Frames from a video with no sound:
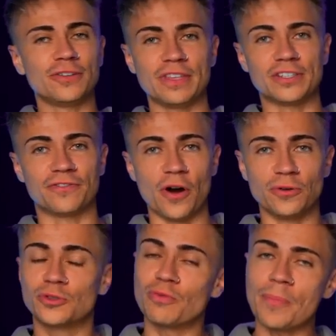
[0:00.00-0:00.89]
of these
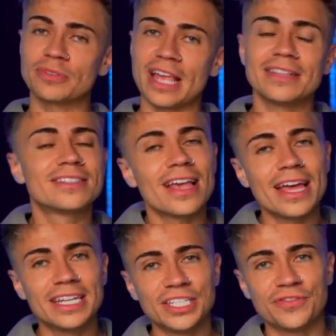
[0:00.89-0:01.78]
phones represents
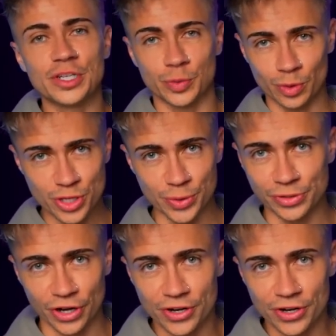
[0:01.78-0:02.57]
an individual user.